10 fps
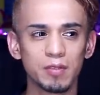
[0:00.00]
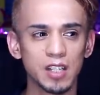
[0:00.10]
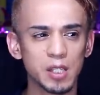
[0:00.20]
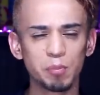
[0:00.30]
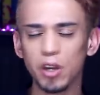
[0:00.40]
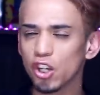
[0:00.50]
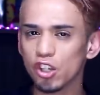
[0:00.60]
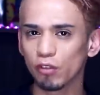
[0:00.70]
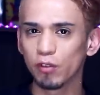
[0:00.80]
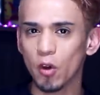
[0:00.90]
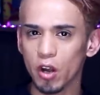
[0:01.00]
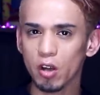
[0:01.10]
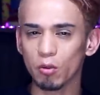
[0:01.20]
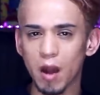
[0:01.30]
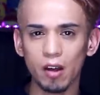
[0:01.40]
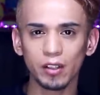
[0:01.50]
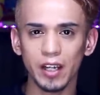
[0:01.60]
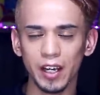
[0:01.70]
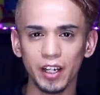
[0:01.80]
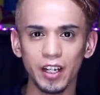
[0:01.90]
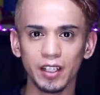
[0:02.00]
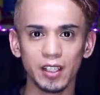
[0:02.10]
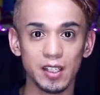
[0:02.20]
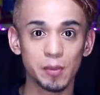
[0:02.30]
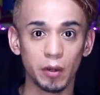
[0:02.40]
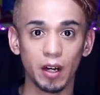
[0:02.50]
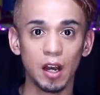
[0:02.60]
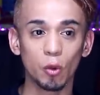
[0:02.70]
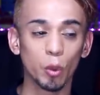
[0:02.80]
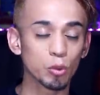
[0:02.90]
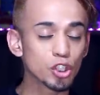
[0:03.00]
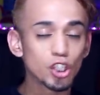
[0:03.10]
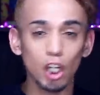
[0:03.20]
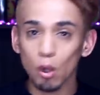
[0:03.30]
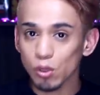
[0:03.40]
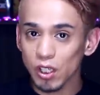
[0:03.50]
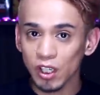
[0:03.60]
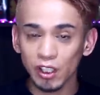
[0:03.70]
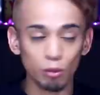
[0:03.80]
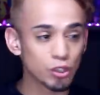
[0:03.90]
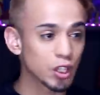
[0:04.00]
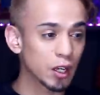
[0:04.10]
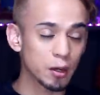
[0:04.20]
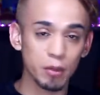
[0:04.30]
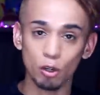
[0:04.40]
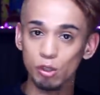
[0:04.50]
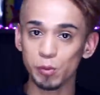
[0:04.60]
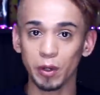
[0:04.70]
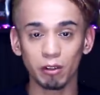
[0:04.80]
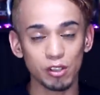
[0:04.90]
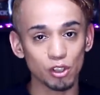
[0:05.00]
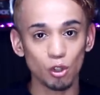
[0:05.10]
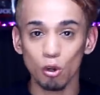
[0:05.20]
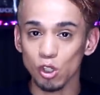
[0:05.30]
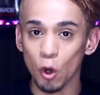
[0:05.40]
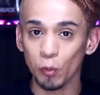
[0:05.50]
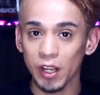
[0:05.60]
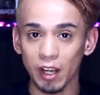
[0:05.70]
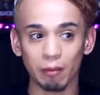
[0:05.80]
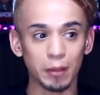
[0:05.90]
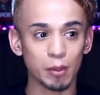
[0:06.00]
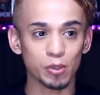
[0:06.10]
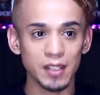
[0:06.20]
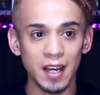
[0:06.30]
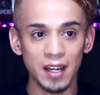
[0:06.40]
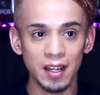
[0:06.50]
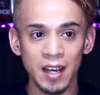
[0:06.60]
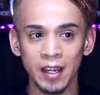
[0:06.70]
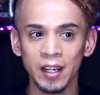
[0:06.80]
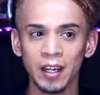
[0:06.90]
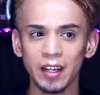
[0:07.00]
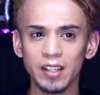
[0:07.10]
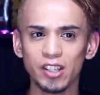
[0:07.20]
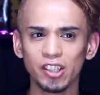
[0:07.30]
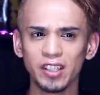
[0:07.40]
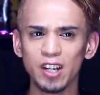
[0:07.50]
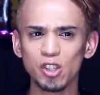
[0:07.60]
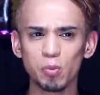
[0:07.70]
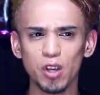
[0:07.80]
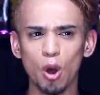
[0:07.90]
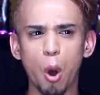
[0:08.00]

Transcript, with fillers: this picture floating around the internet that Spirit Halloween was closing, there was not gonna be no Spirit stores opening, everybody was sad. It turned out to be a